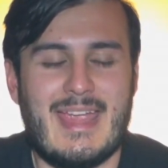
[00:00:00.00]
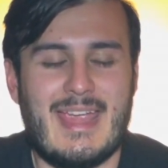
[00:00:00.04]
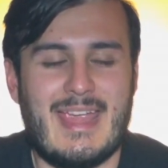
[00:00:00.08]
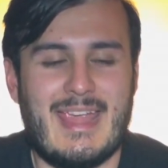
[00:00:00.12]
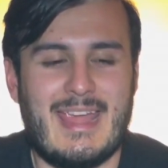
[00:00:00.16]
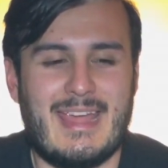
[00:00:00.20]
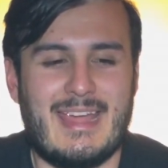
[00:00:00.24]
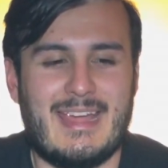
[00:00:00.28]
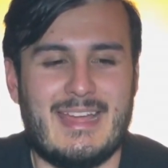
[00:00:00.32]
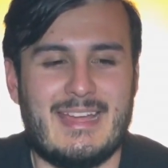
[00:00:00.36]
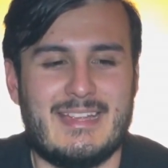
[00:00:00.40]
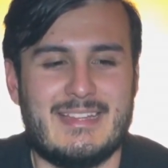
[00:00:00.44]

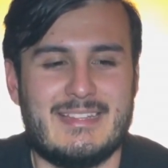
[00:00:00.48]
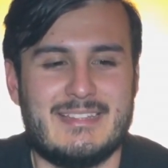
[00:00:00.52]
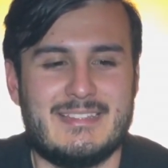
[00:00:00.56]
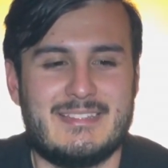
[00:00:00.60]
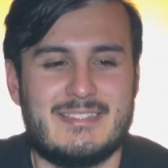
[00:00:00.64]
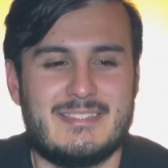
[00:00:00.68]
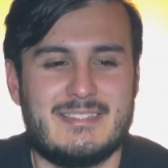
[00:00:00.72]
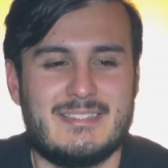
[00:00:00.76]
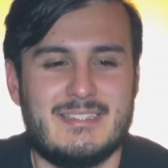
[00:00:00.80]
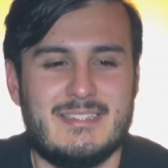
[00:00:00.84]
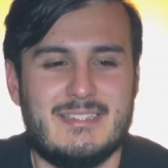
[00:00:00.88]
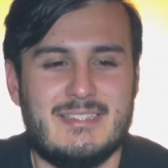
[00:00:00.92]
And
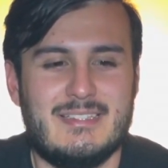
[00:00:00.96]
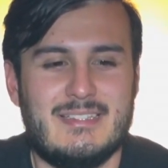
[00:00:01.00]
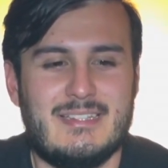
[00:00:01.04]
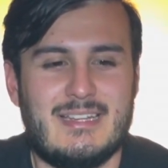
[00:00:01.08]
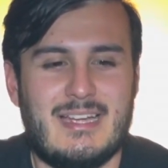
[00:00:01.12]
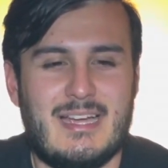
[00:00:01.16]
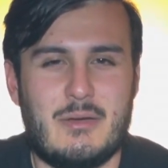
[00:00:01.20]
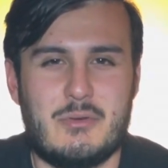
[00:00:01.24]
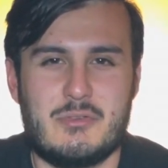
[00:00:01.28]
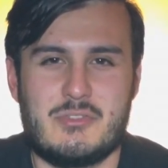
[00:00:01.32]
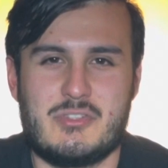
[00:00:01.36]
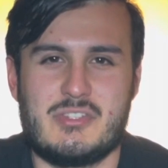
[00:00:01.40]

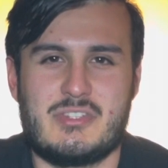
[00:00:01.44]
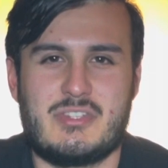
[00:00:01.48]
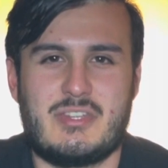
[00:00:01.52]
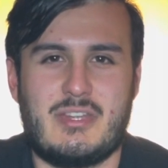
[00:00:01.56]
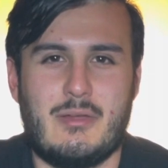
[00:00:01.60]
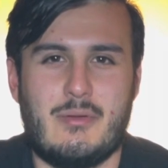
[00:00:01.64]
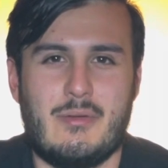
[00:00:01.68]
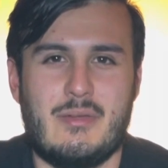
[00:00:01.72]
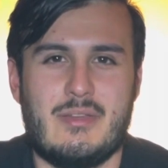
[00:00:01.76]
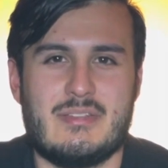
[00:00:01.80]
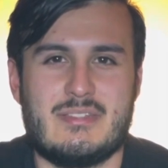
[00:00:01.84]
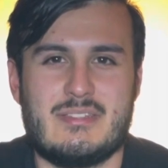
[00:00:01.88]
I was just
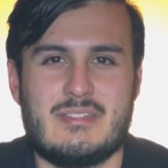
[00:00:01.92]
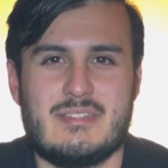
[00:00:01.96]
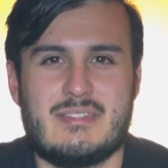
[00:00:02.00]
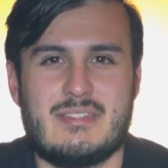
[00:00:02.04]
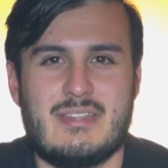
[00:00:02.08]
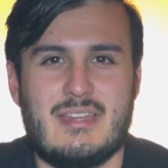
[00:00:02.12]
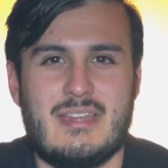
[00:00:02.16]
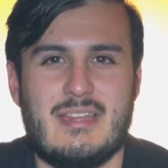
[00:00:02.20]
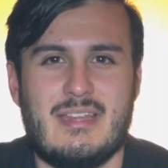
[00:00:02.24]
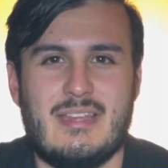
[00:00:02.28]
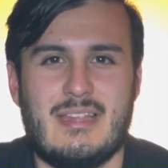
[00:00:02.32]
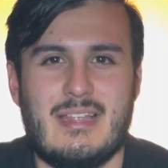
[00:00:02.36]
curious to
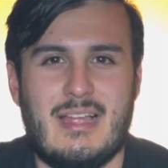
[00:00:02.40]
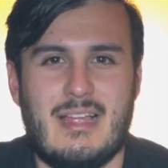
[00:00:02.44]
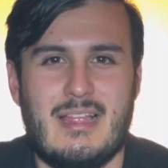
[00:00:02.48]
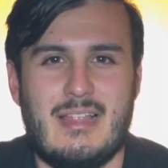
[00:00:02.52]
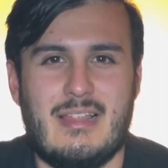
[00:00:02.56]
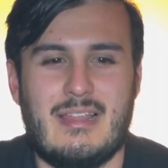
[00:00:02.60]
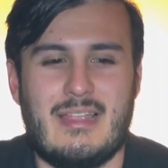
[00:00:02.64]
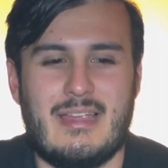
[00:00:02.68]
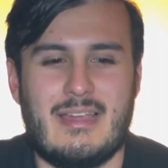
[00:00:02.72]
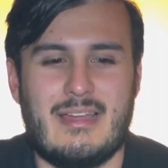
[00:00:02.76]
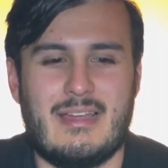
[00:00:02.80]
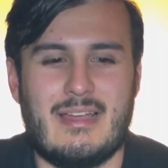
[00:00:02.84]
see,
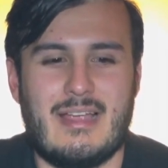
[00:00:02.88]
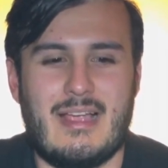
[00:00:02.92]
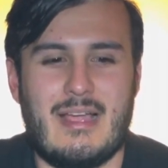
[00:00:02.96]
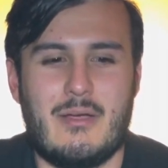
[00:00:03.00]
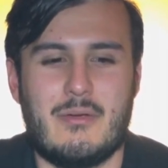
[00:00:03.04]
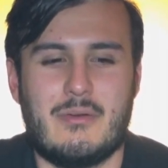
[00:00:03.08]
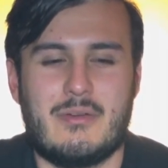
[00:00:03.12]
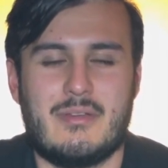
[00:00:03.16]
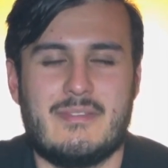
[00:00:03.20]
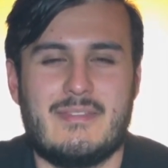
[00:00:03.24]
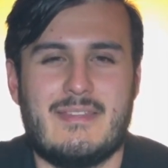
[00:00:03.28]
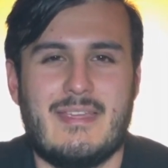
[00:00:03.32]
like,
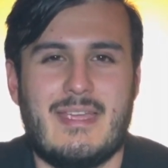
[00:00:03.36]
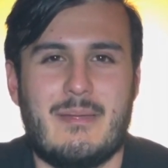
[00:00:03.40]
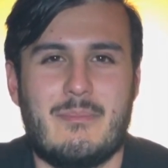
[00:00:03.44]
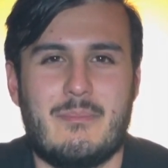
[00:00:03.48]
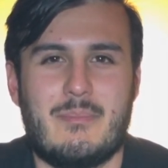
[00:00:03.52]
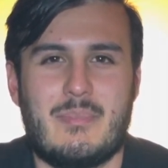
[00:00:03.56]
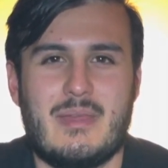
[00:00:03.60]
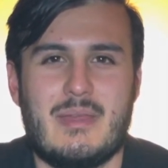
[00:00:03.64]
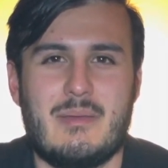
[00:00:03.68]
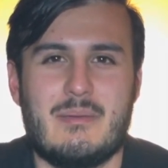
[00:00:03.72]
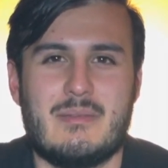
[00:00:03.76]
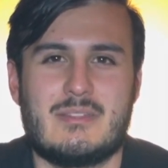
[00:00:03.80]
how could
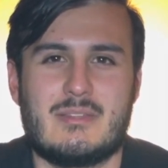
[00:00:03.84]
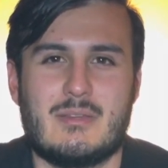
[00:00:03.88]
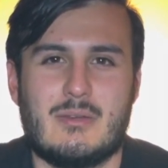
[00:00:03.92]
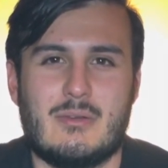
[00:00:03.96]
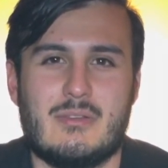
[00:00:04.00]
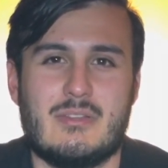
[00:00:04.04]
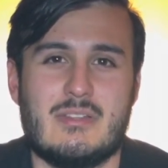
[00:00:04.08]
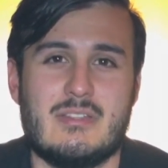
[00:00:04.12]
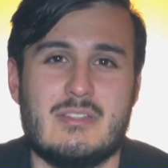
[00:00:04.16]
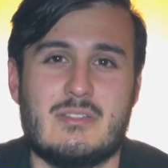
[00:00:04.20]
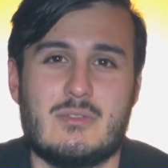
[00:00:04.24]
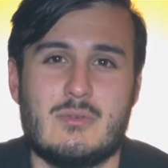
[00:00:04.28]
that be
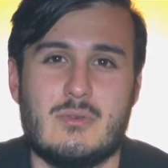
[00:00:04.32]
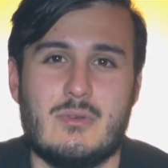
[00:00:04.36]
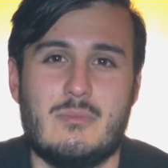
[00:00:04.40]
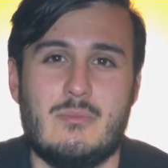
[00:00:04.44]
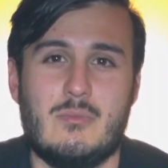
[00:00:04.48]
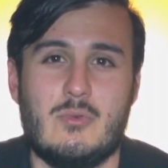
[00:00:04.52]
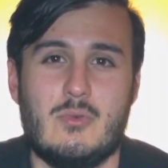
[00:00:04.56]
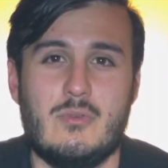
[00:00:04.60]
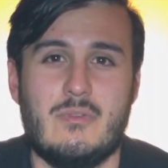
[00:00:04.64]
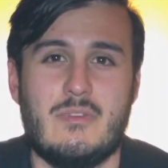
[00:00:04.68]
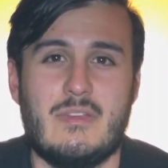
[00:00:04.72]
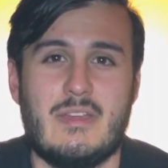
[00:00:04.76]
turned into a
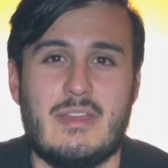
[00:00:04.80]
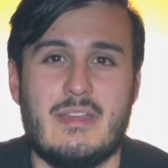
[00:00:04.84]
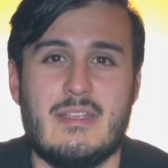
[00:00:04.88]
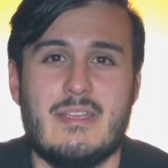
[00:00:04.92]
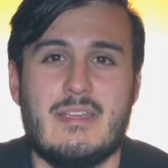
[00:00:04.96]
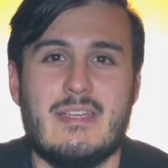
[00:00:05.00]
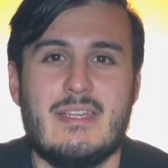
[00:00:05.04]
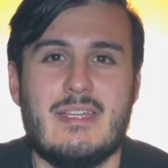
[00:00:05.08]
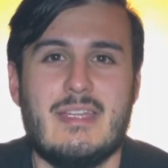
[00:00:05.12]
movie?